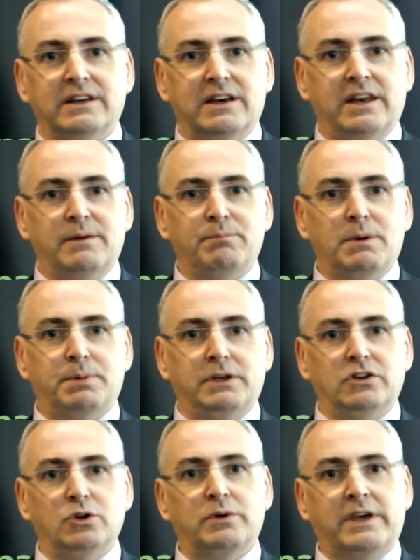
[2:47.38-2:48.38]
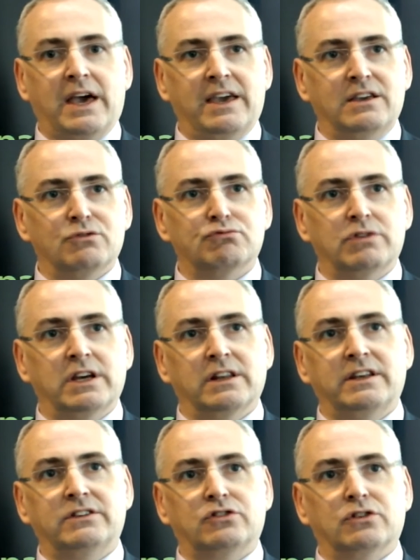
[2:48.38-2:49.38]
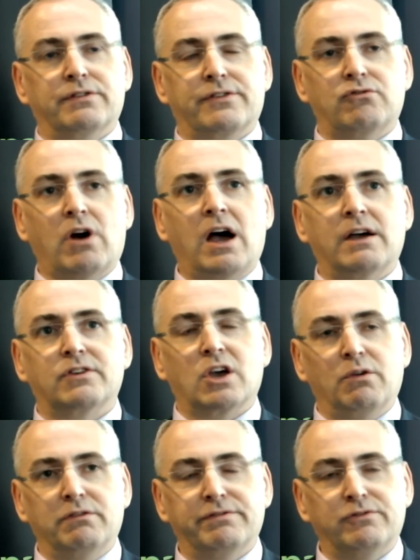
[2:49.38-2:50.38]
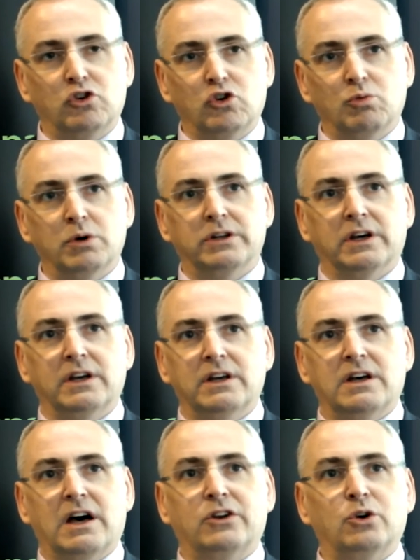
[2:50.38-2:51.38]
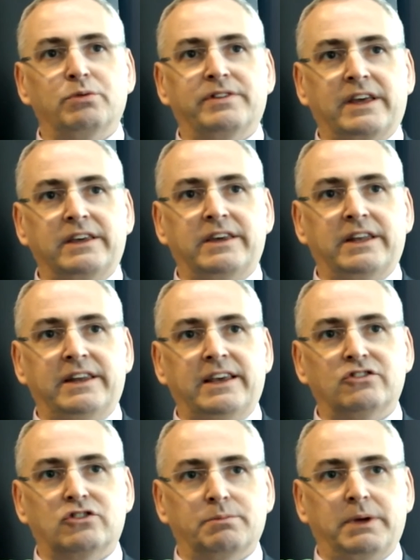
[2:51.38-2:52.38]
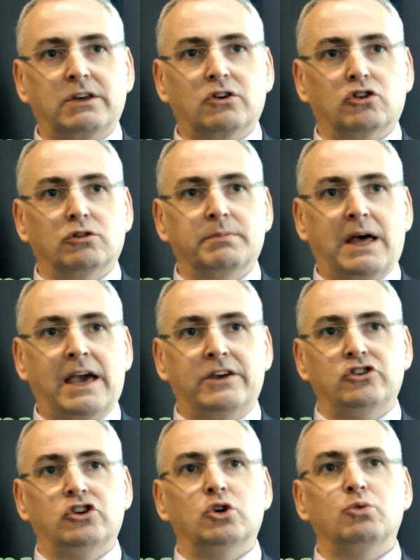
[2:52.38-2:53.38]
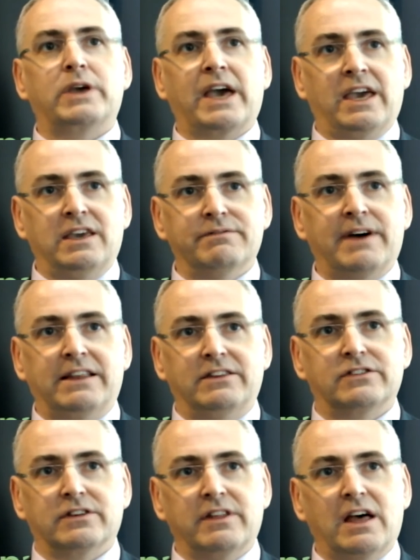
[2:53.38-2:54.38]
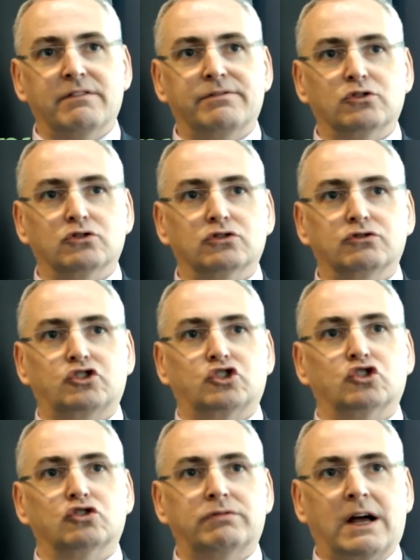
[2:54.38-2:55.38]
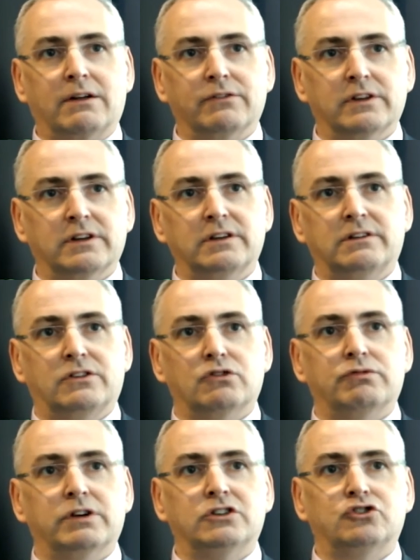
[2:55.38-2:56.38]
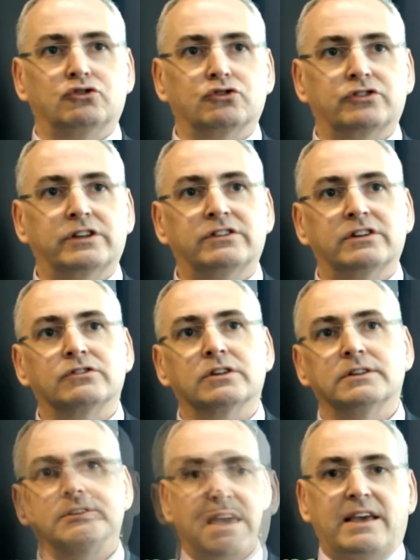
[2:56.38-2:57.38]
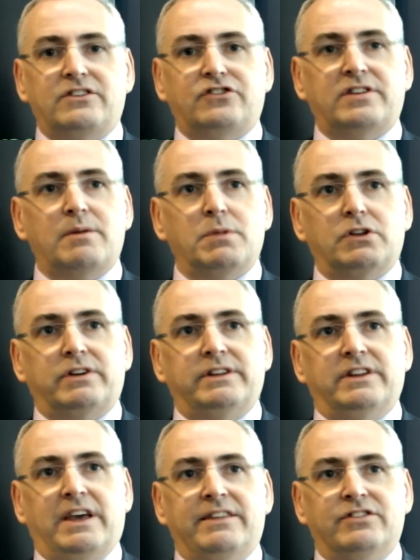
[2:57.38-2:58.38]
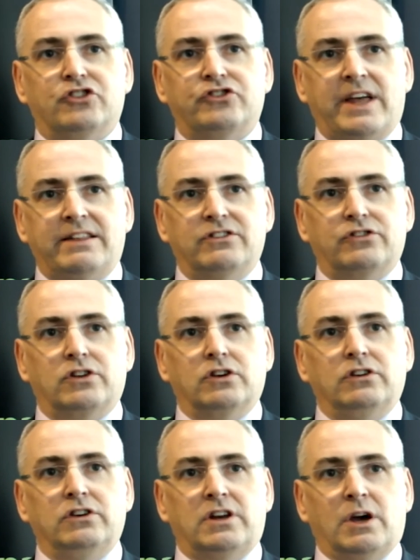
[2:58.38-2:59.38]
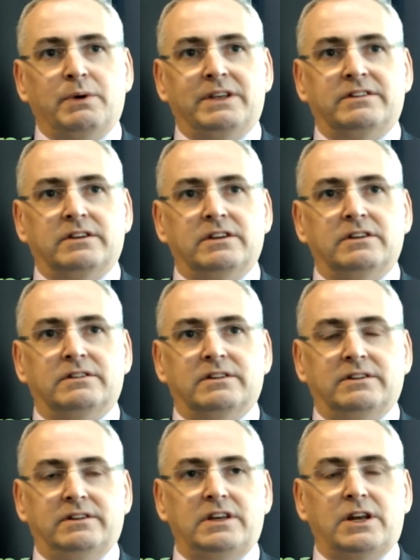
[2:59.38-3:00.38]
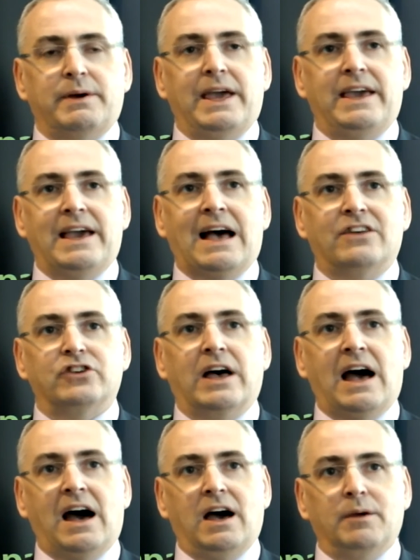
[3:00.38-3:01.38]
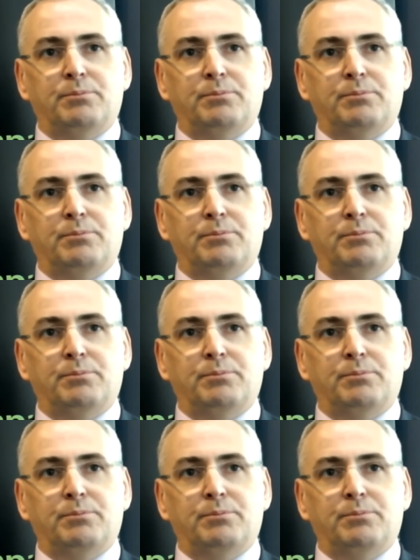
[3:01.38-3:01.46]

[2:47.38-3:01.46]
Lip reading: if MIPIM UK is really to thrive going forward, I do think it needs to become a UK event and therefore tour around the regional cities. It's similar in the sense that, you know, it is, you know, it has a high